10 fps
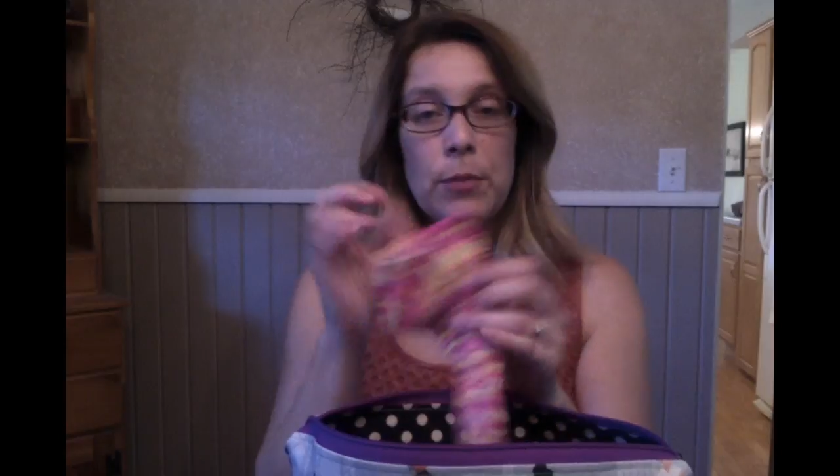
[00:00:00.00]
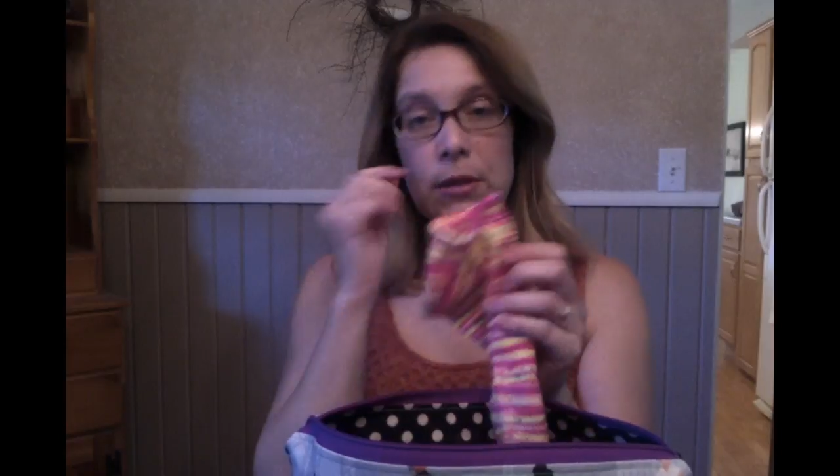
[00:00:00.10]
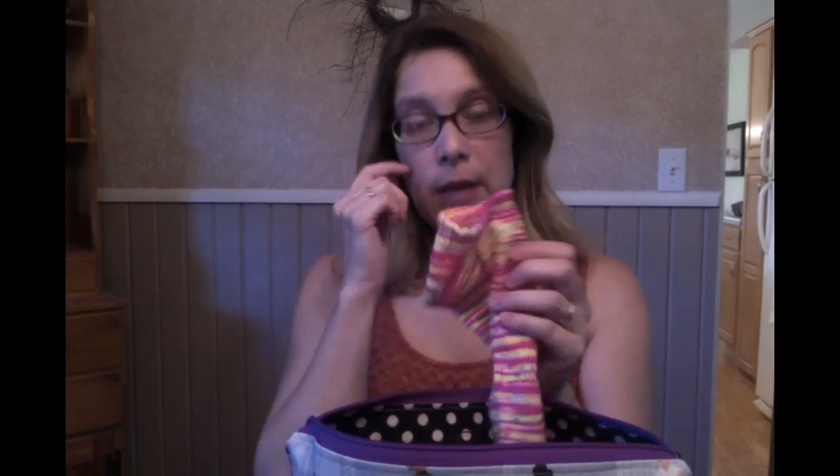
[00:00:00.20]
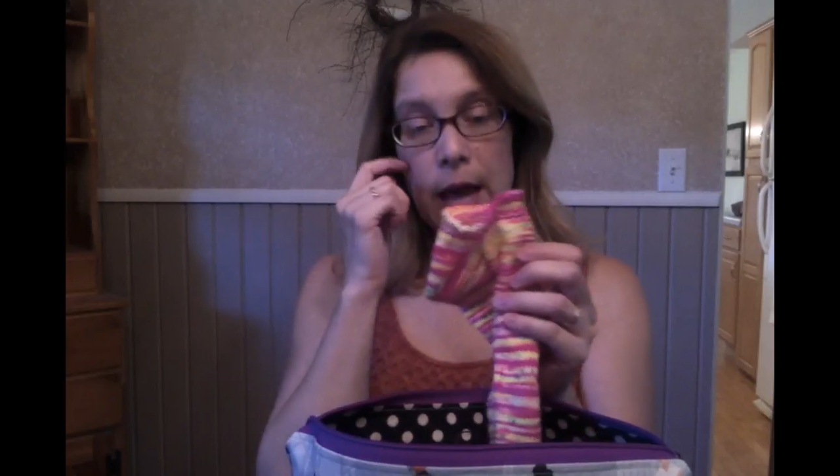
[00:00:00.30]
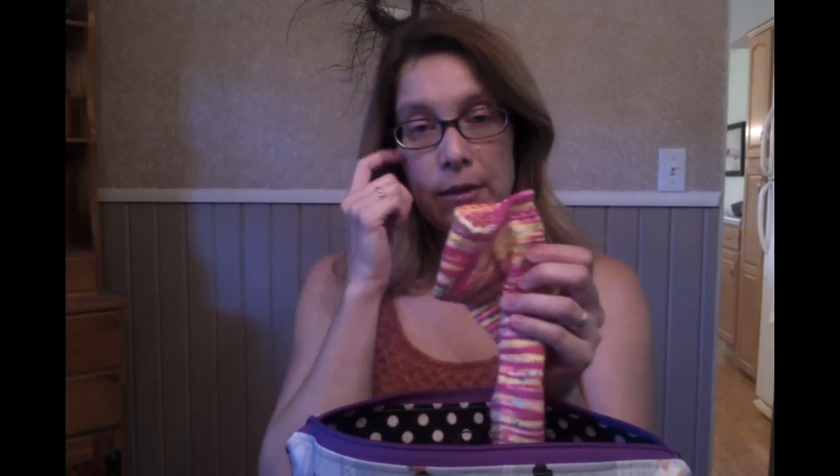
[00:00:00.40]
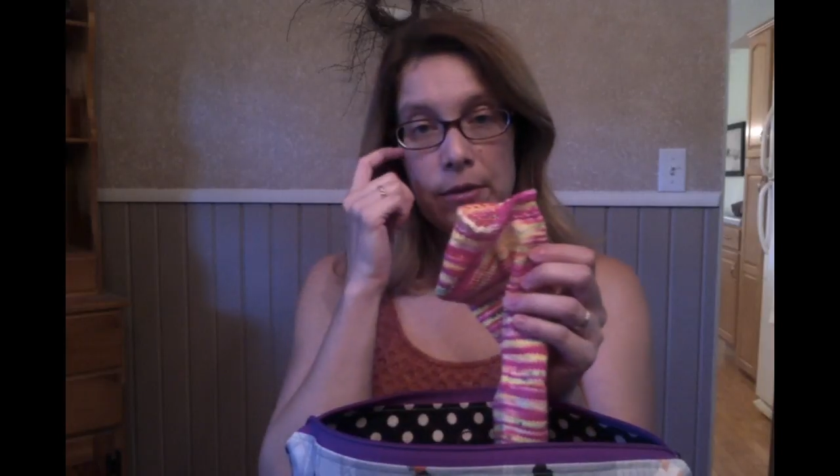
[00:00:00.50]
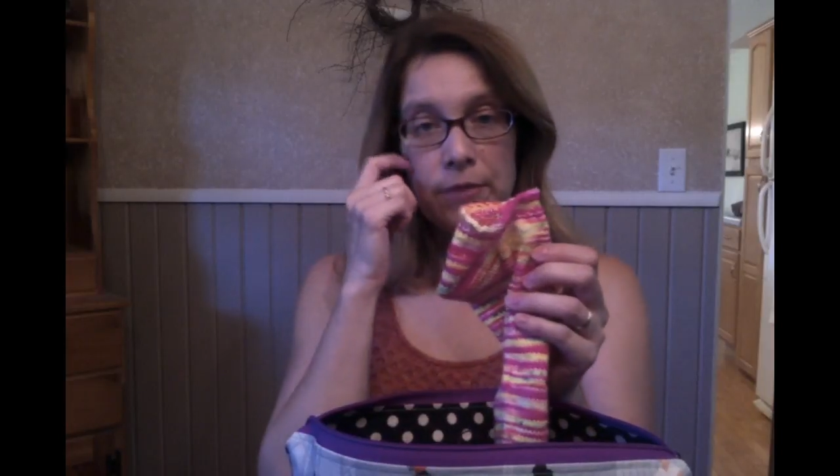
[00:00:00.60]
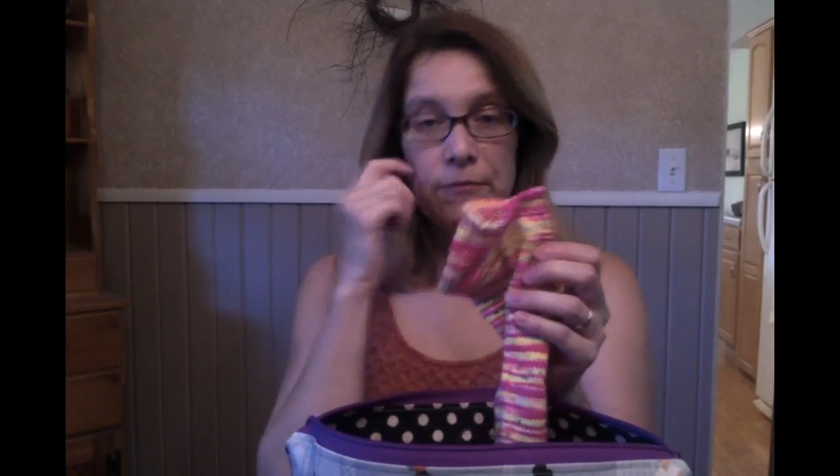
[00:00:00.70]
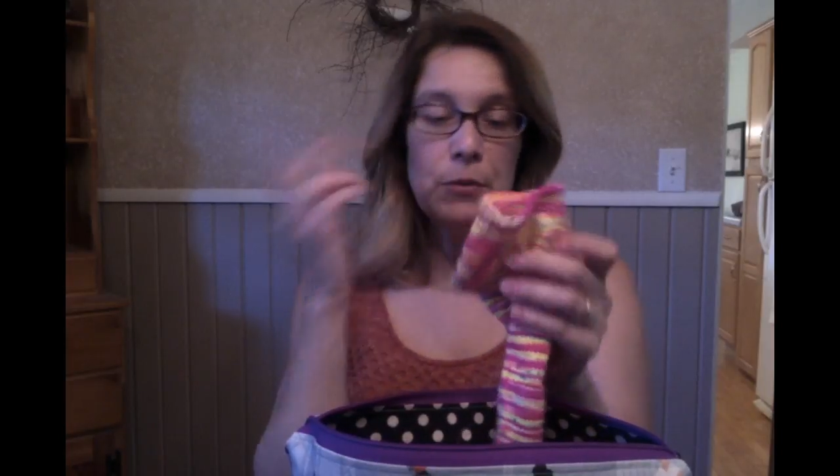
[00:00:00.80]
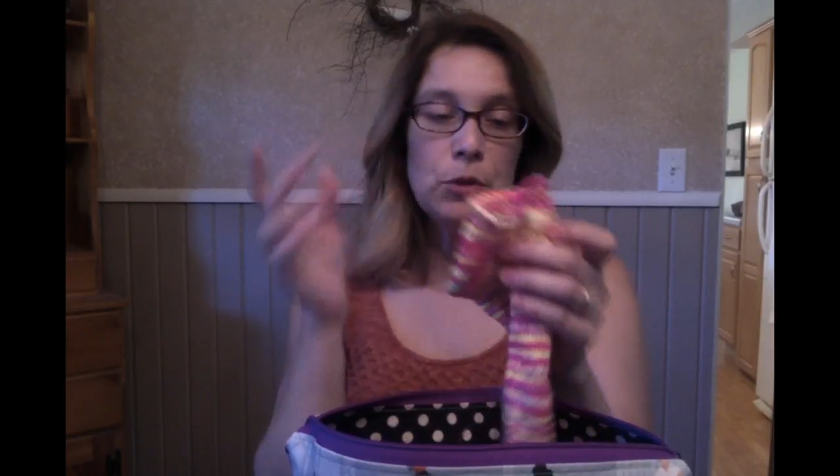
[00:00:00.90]
But the
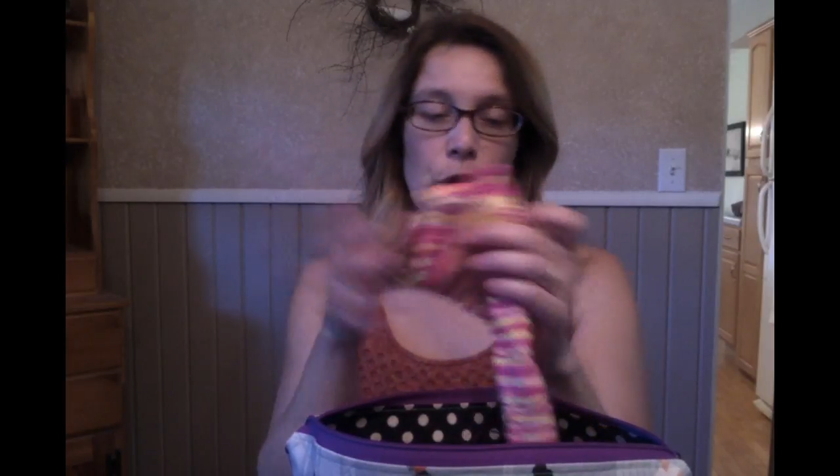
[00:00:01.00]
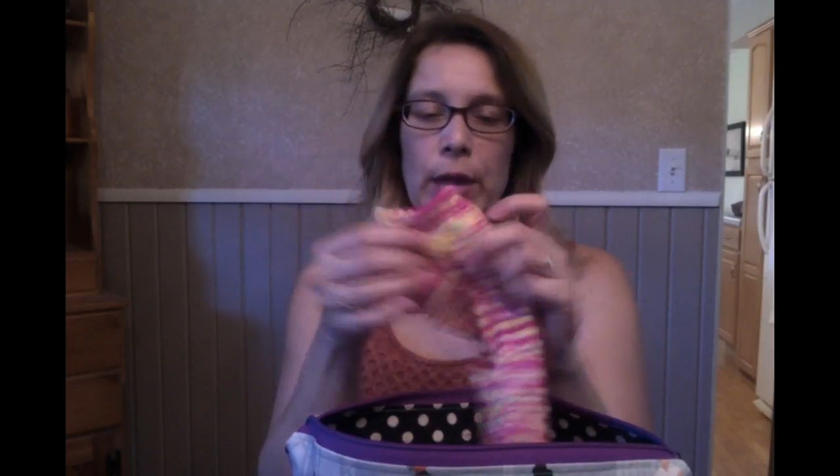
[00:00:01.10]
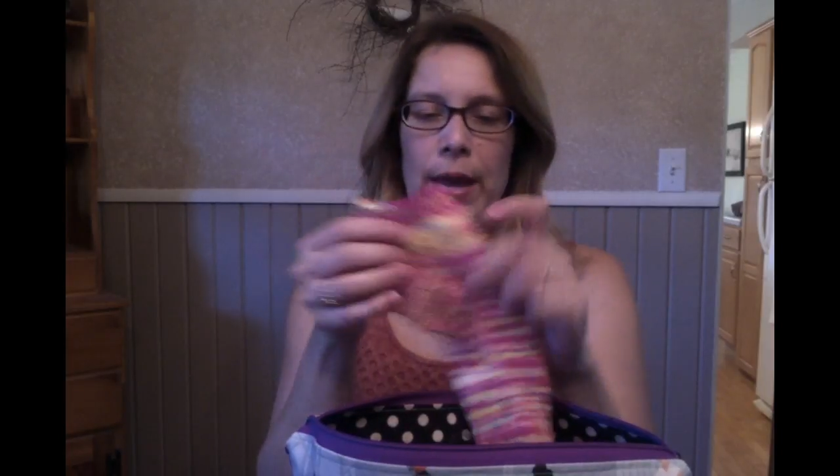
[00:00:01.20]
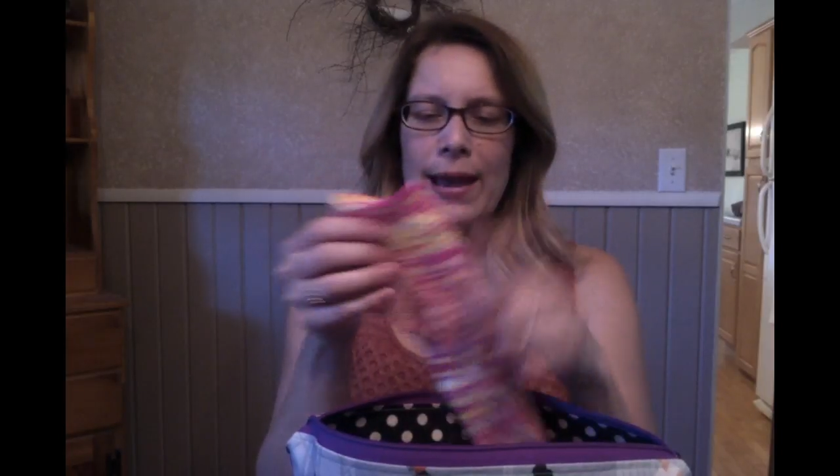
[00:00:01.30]
fit was okay.